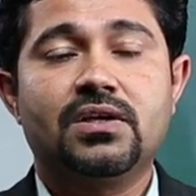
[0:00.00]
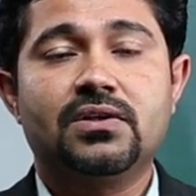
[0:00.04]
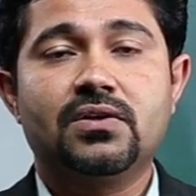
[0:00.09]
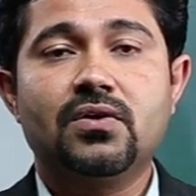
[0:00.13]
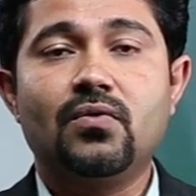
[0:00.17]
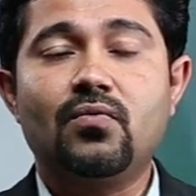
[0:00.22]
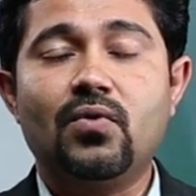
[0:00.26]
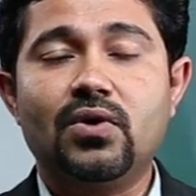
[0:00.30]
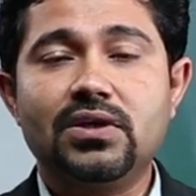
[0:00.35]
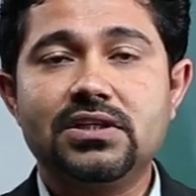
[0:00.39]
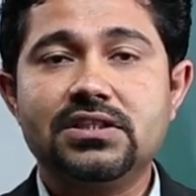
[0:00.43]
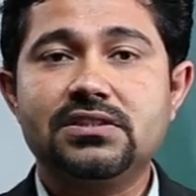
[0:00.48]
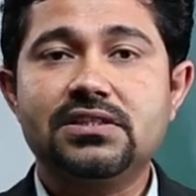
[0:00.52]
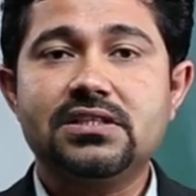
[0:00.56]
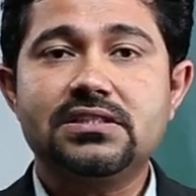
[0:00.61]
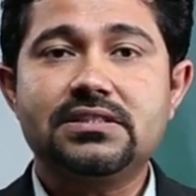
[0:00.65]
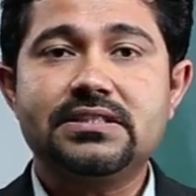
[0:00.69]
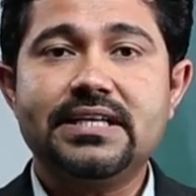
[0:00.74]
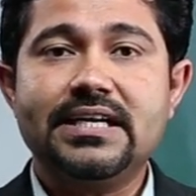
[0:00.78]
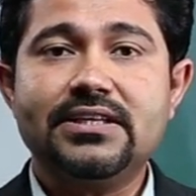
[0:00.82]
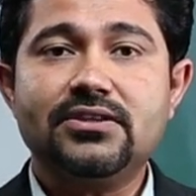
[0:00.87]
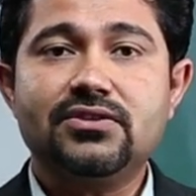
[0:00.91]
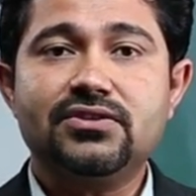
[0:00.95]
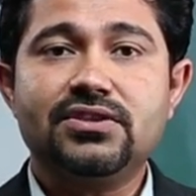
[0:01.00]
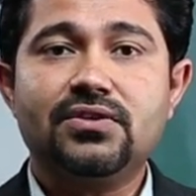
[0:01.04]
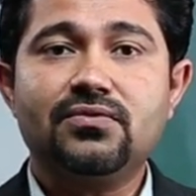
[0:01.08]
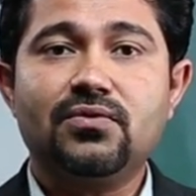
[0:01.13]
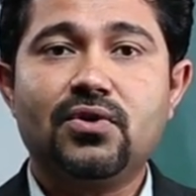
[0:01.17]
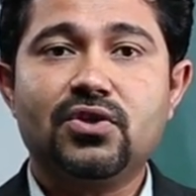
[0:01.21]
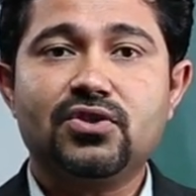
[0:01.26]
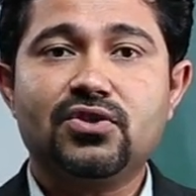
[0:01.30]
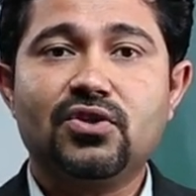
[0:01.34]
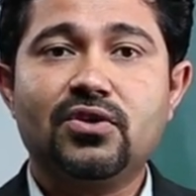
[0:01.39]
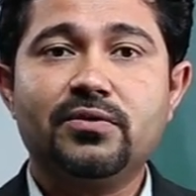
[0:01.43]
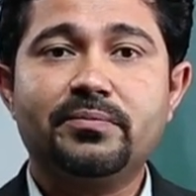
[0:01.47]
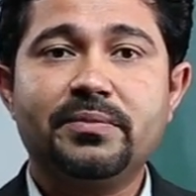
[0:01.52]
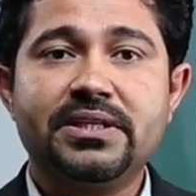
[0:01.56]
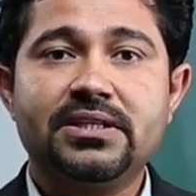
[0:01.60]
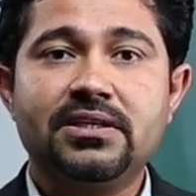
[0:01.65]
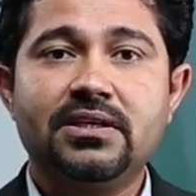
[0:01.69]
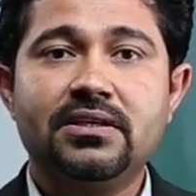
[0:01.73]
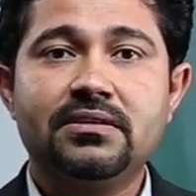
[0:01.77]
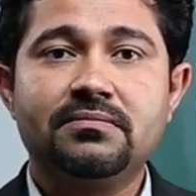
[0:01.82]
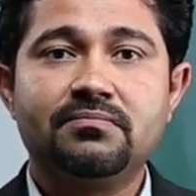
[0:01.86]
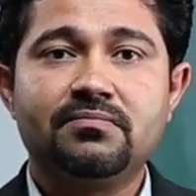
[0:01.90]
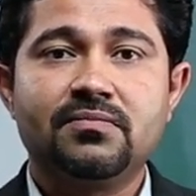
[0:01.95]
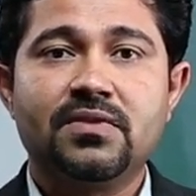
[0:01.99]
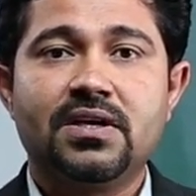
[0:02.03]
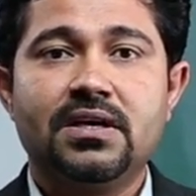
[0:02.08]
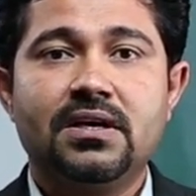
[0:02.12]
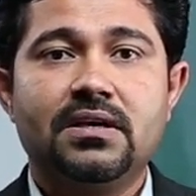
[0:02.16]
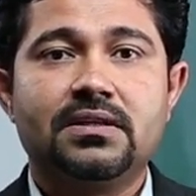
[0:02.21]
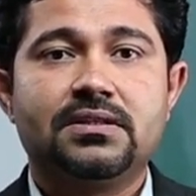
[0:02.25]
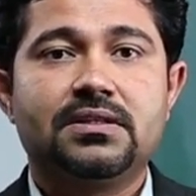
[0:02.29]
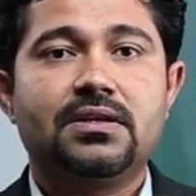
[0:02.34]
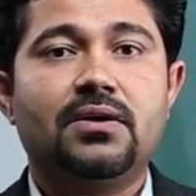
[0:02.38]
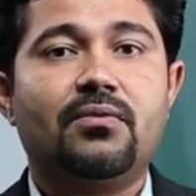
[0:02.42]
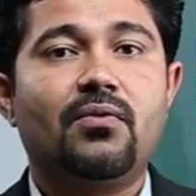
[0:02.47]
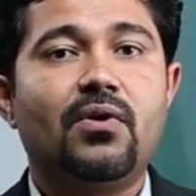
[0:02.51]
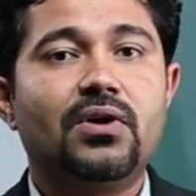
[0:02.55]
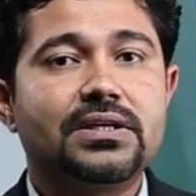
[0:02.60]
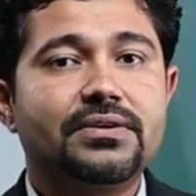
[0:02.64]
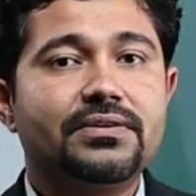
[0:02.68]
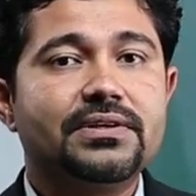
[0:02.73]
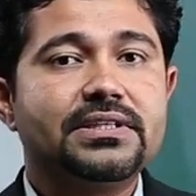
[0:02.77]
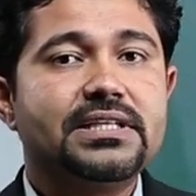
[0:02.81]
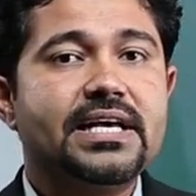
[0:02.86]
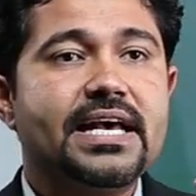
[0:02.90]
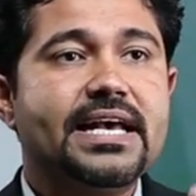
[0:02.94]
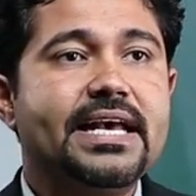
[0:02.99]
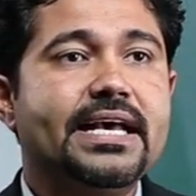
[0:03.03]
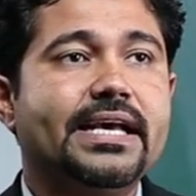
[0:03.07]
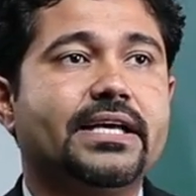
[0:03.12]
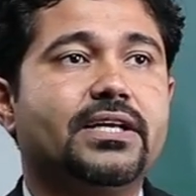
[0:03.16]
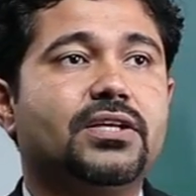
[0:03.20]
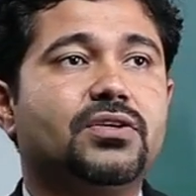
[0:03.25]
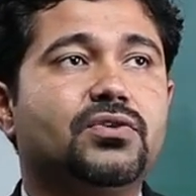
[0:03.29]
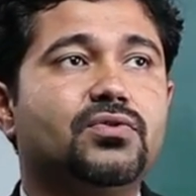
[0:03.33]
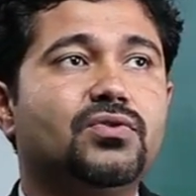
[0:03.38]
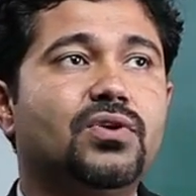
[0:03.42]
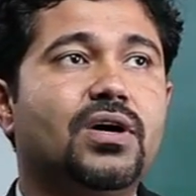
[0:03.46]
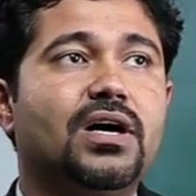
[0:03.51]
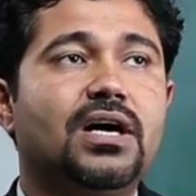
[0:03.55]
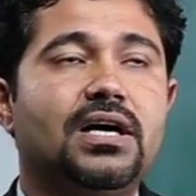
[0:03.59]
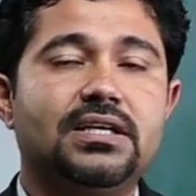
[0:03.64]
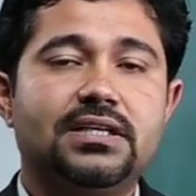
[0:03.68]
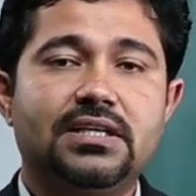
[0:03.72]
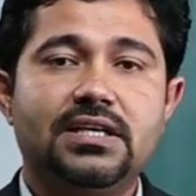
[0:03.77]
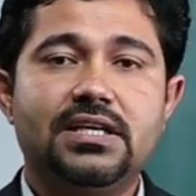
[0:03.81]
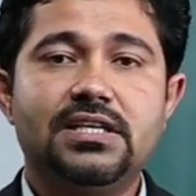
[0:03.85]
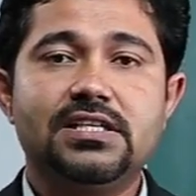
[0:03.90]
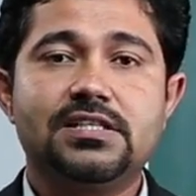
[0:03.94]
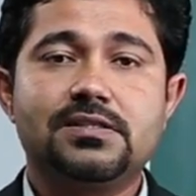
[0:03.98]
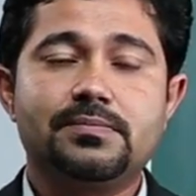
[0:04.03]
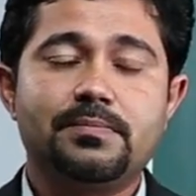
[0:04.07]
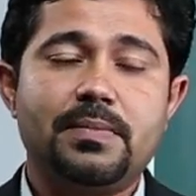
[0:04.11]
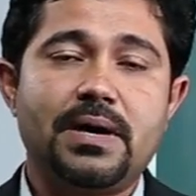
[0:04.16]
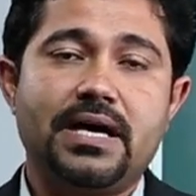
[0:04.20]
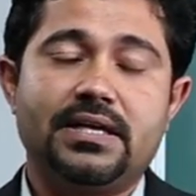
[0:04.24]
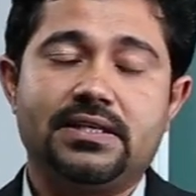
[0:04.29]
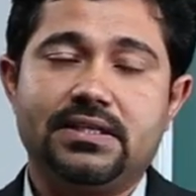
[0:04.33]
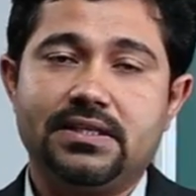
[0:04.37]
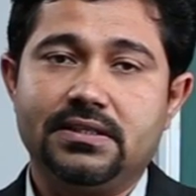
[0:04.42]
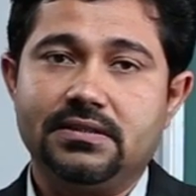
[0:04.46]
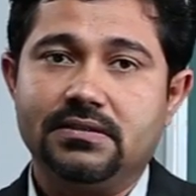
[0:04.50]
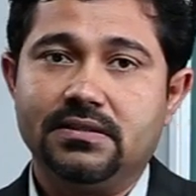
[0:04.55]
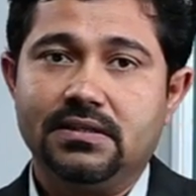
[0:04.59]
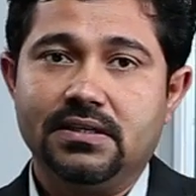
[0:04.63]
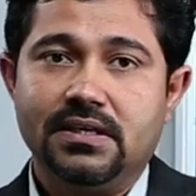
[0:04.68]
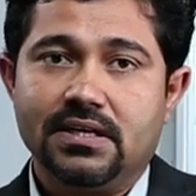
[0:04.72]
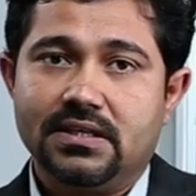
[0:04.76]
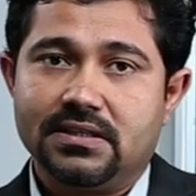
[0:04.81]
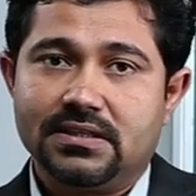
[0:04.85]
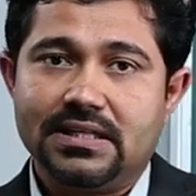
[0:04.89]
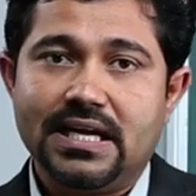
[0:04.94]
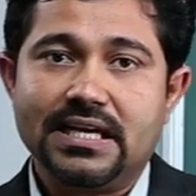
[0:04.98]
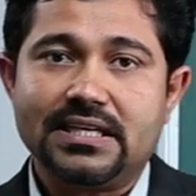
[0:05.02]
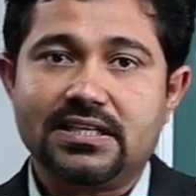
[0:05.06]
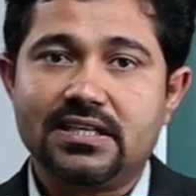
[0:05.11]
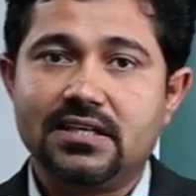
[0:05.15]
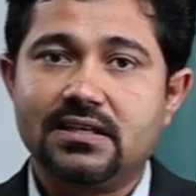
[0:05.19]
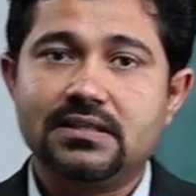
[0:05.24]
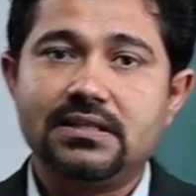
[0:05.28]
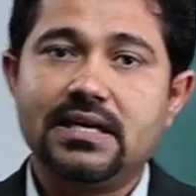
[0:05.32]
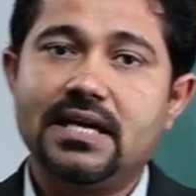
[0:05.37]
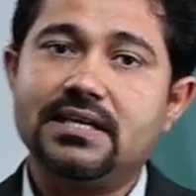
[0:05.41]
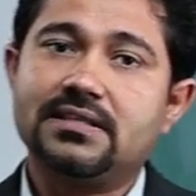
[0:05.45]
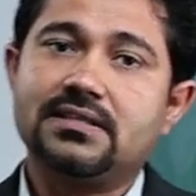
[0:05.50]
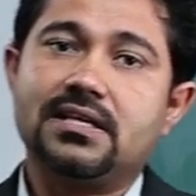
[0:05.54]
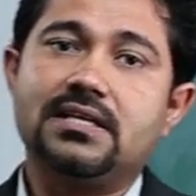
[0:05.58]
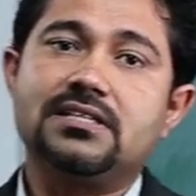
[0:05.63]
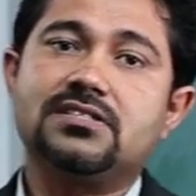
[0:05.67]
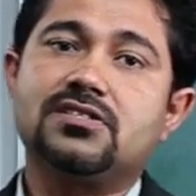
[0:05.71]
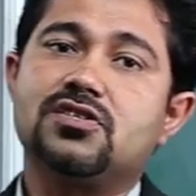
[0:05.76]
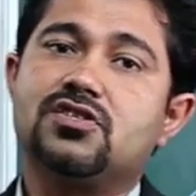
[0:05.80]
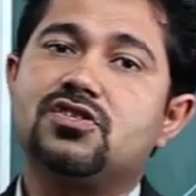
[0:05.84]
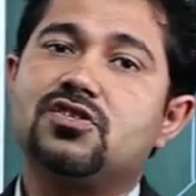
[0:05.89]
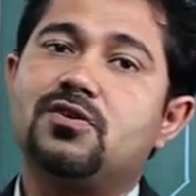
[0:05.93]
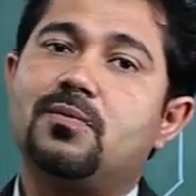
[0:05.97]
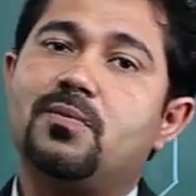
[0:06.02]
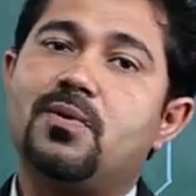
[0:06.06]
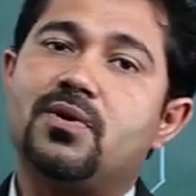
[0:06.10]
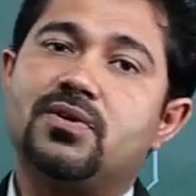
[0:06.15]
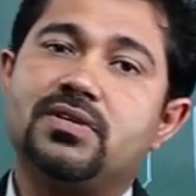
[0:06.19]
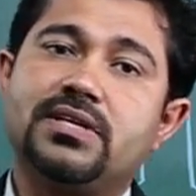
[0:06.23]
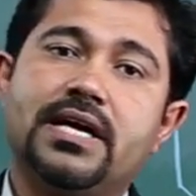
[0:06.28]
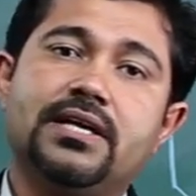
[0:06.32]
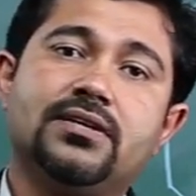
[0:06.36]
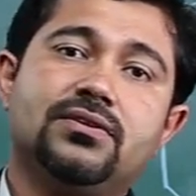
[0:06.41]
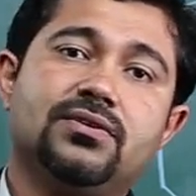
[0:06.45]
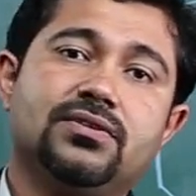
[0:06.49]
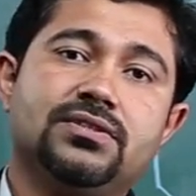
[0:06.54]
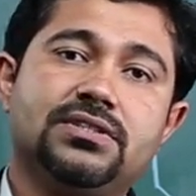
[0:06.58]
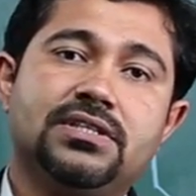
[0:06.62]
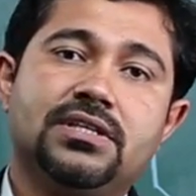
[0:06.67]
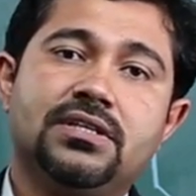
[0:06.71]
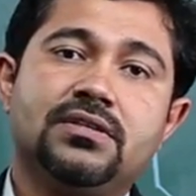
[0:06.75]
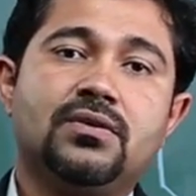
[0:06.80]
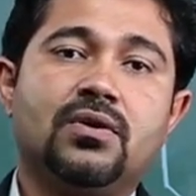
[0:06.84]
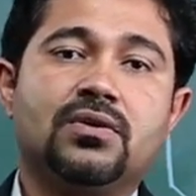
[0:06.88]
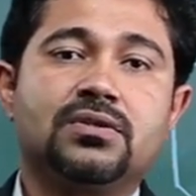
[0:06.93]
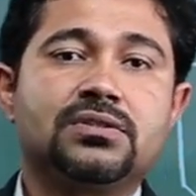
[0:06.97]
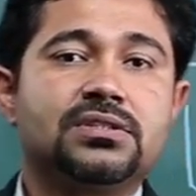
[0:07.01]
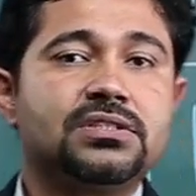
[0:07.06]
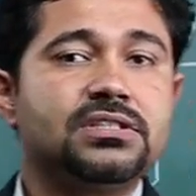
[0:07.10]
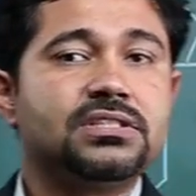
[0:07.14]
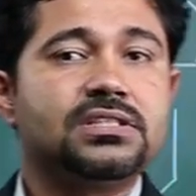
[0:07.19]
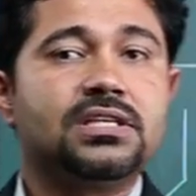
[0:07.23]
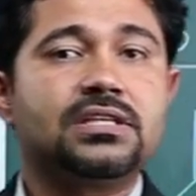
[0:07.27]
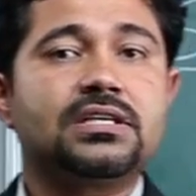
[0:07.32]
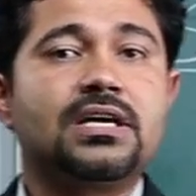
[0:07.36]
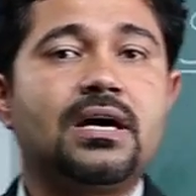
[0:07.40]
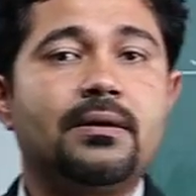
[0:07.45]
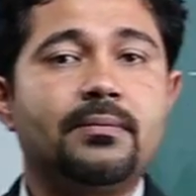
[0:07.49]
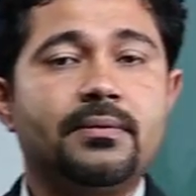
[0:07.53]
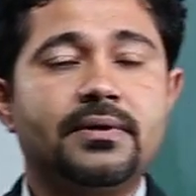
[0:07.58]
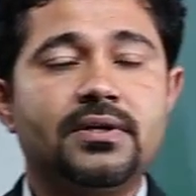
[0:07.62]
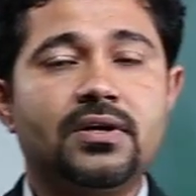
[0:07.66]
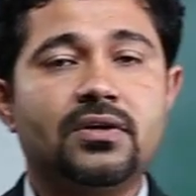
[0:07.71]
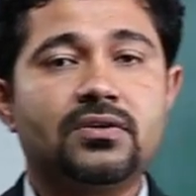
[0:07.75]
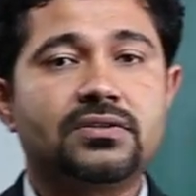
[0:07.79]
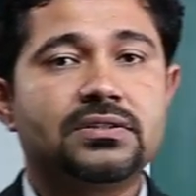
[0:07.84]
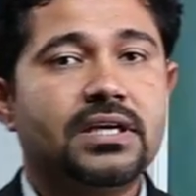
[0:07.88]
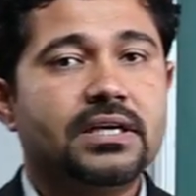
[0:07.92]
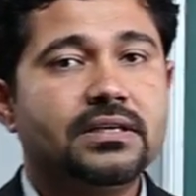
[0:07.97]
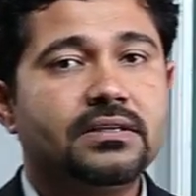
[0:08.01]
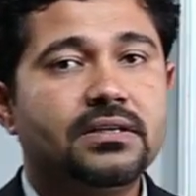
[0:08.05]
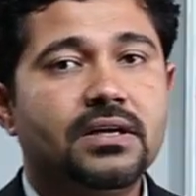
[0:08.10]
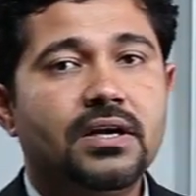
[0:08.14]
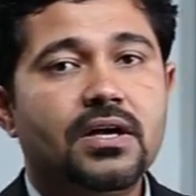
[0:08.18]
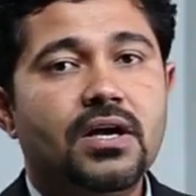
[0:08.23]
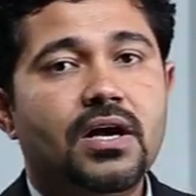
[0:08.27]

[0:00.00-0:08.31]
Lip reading: Now what is this nitrogen washout method? Whatever the air you are inspiring, that consists of nitrogen, oxygen, carbon dioxide.